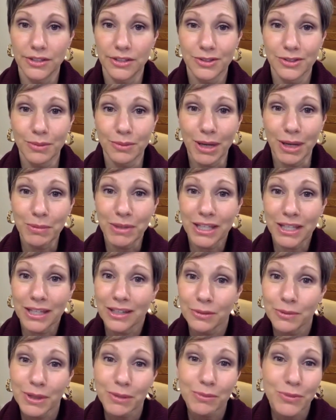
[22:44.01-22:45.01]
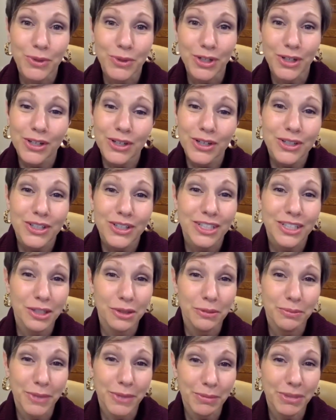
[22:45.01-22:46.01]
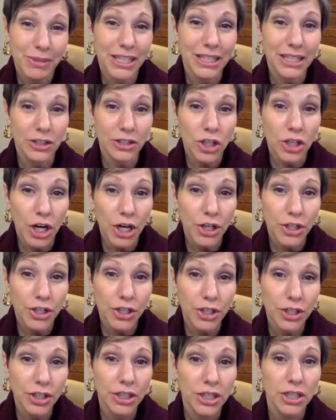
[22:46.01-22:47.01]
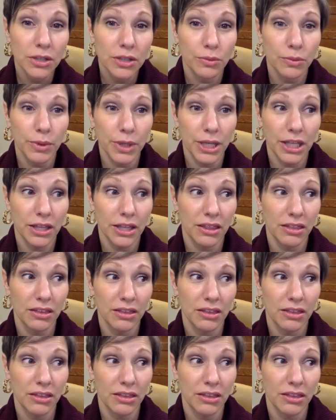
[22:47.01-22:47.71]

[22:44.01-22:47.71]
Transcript: So it might be a little bit more, it might be a little harder with